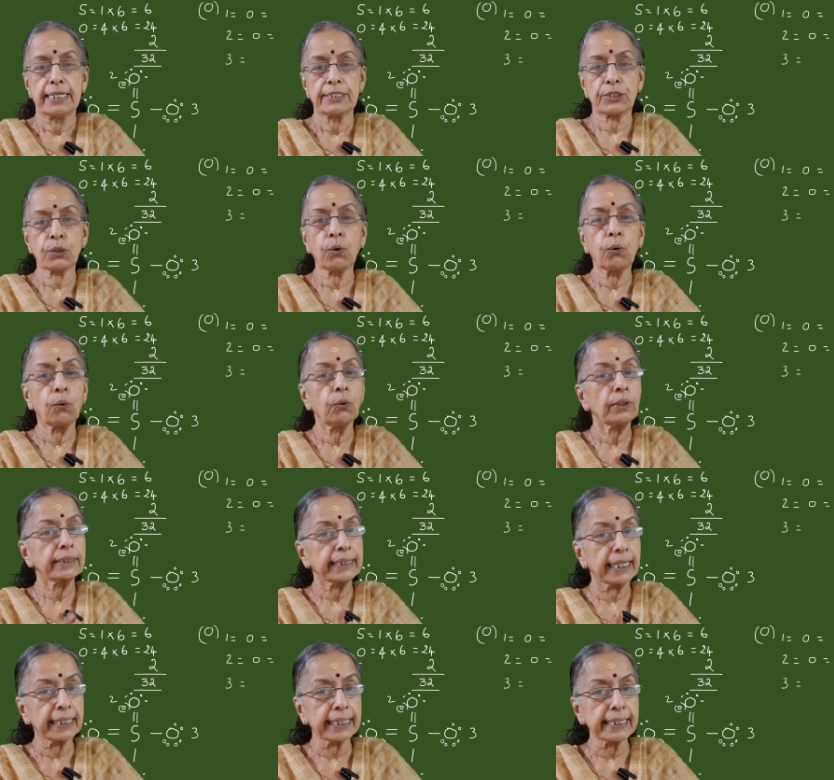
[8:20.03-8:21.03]
So,
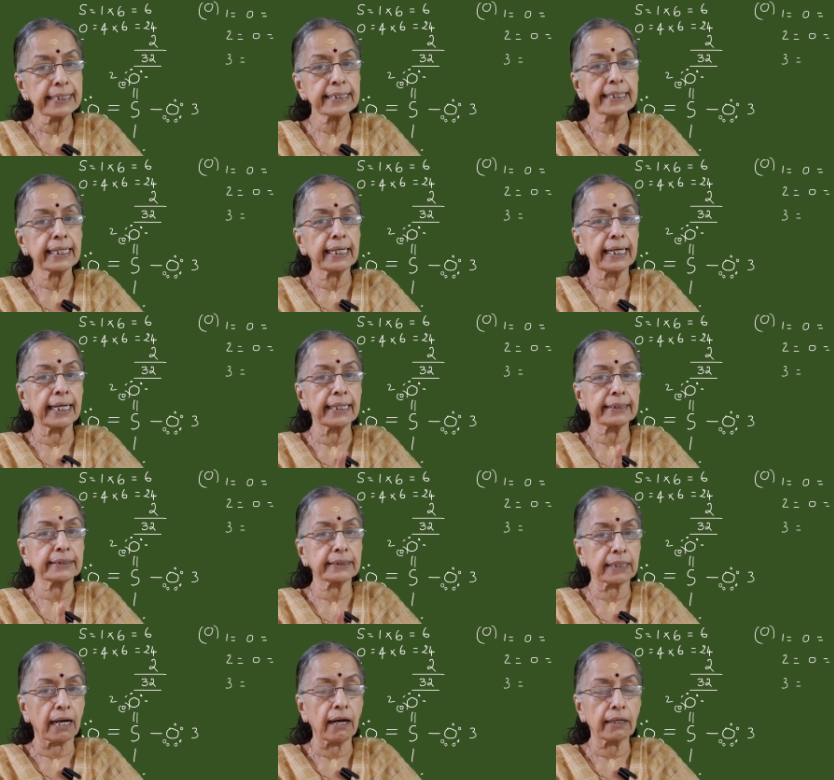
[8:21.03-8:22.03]
there is a
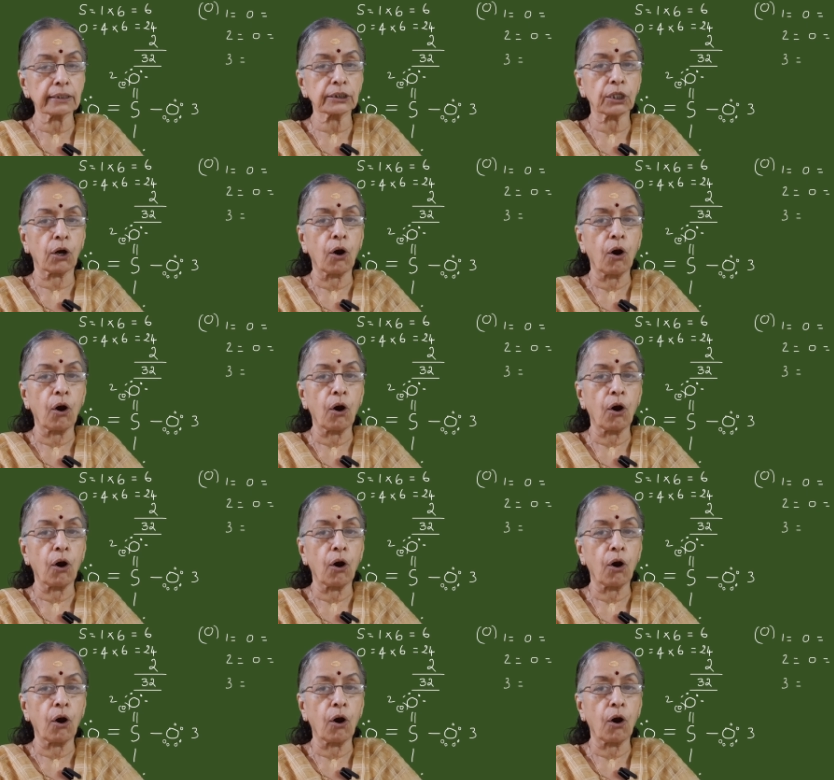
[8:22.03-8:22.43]
charge